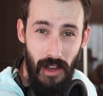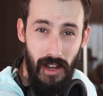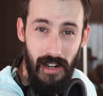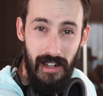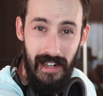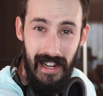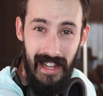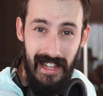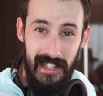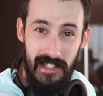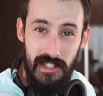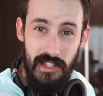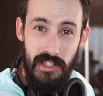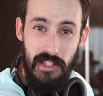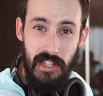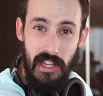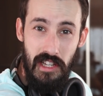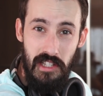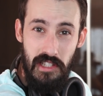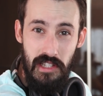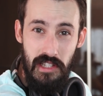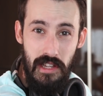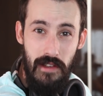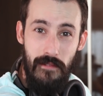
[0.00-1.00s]
got an
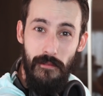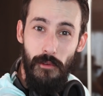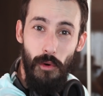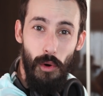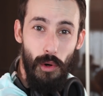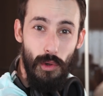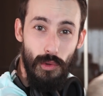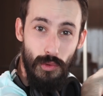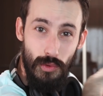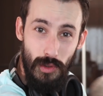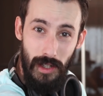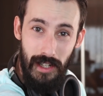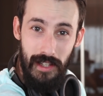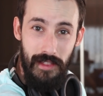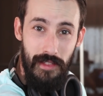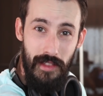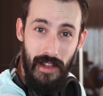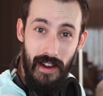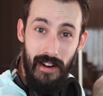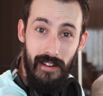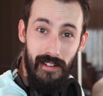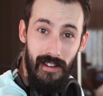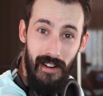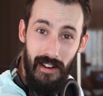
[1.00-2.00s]
N64 right
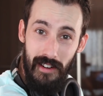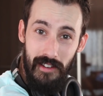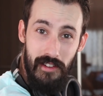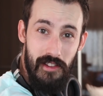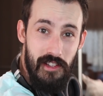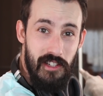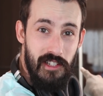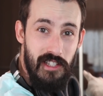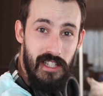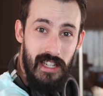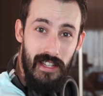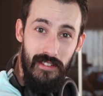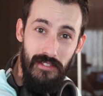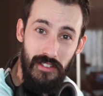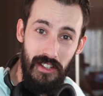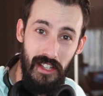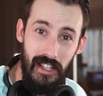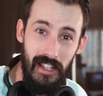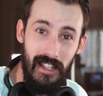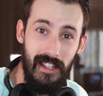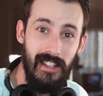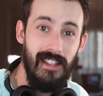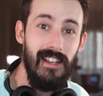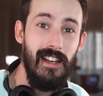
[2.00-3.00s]
there under the
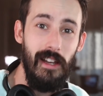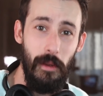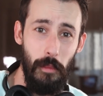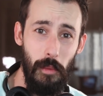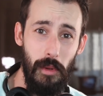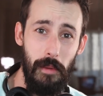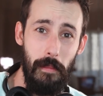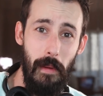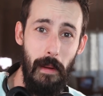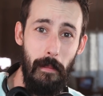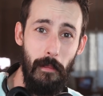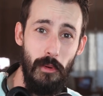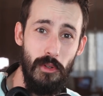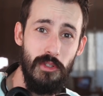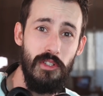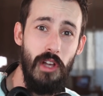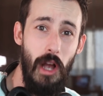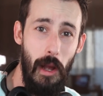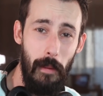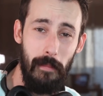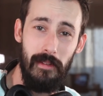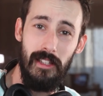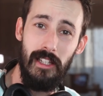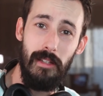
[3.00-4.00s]
TV, and one of my most
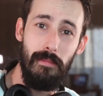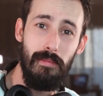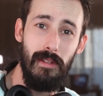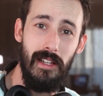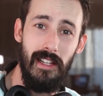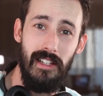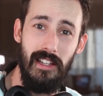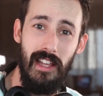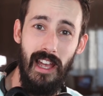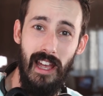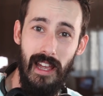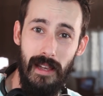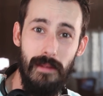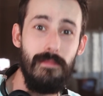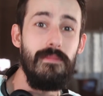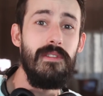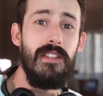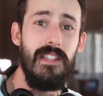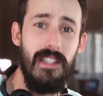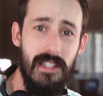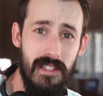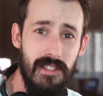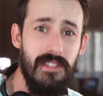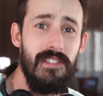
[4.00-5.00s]
commonly played
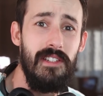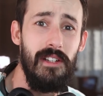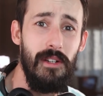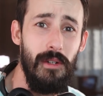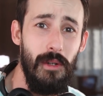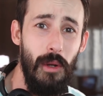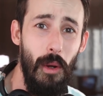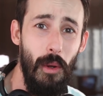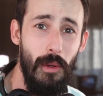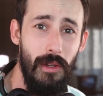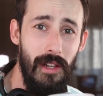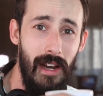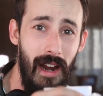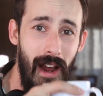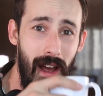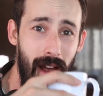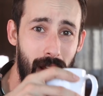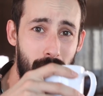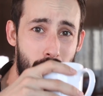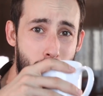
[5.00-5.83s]
games is still GoldenEye.